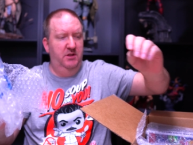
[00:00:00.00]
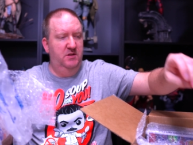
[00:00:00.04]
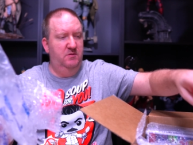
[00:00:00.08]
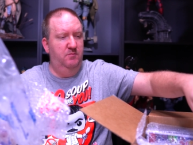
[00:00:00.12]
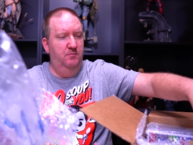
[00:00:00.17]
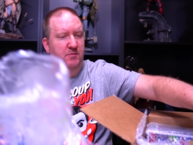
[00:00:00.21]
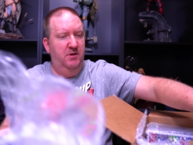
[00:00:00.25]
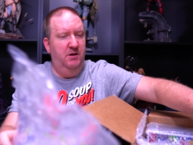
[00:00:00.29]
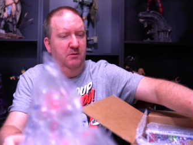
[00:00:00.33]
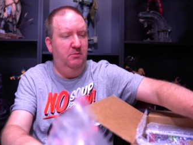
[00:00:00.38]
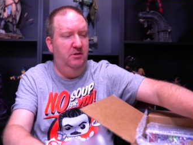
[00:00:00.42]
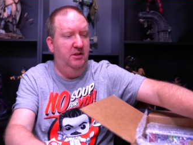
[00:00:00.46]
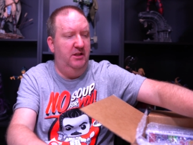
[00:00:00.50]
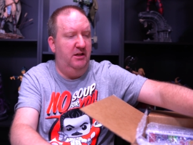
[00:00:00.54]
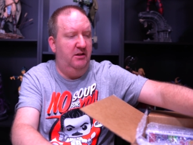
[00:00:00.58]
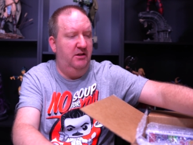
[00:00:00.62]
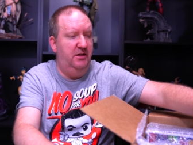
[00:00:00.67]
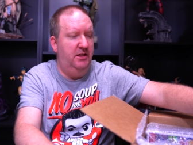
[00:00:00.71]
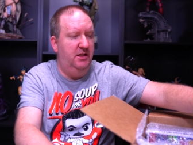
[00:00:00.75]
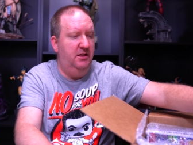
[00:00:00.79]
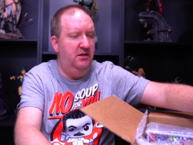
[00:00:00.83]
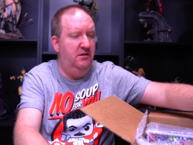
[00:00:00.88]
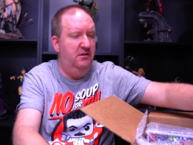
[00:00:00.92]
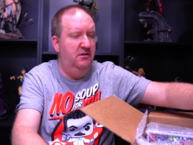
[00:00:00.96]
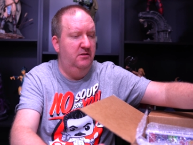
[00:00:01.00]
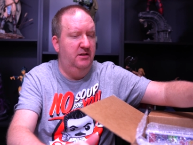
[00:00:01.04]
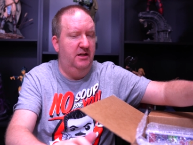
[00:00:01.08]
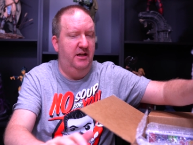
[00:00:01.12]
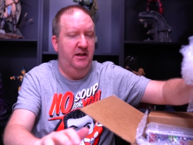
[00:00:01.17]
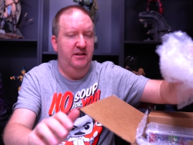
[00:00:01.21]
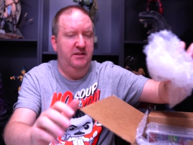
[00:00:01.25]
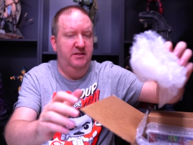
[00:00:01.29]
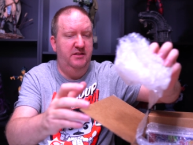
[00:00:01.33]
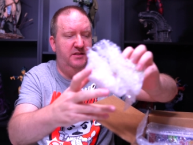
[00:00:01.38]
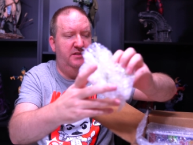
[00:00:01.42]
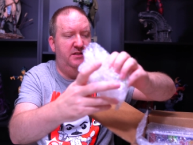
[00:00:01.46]
this bubble out here.
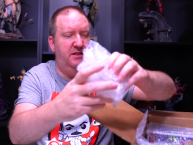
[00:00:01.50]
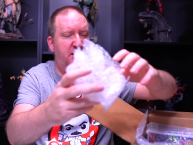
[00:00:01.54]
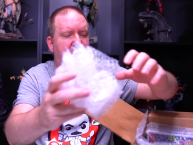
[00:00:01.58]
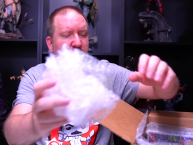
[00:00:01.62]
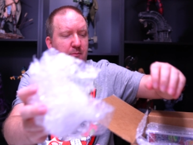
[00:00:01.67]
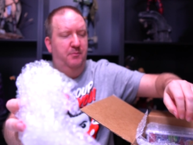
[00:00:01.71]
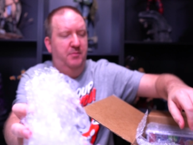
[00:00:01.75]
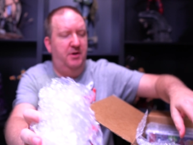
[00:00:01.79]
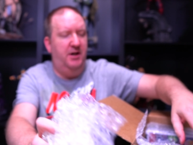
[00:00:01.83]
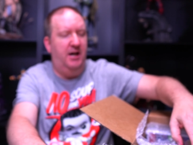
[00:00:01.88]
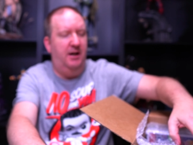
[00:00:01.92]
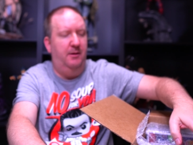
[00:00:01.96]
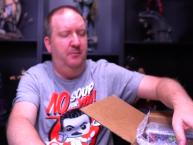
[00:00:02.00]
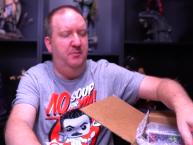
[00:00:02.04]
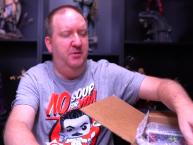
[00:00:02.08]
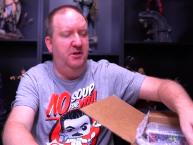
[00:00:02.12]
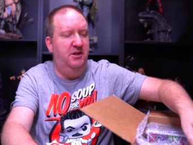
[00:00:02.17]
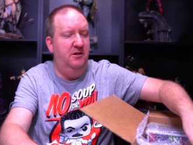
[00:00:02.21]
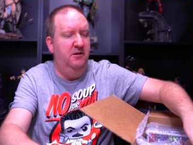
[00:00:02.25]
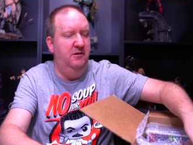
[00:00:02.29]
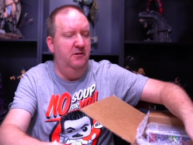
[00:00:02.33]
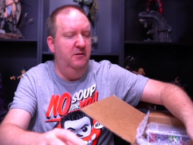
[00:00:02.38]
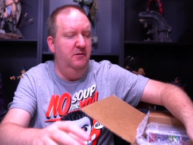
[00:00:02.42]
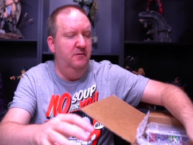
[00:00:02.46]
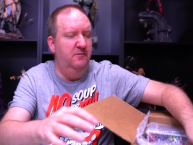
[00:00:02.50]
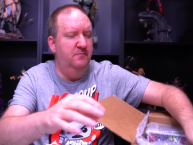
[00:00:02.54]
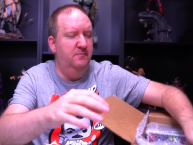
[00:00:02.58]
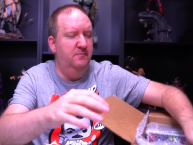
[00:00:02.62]
I see a pop here.